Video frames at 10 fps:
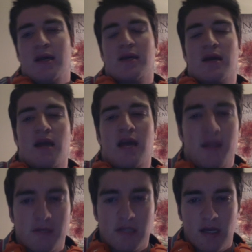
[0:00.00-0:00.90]
It got
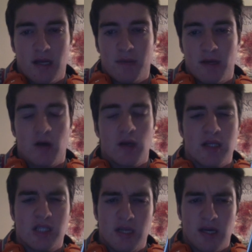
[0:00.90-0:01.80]
80% on... Oh
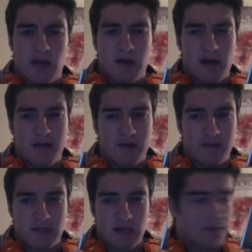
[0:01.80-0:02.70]
yeah, GTA got
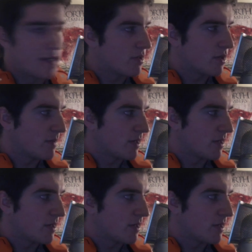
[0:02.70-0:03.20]
95% on Metacritic,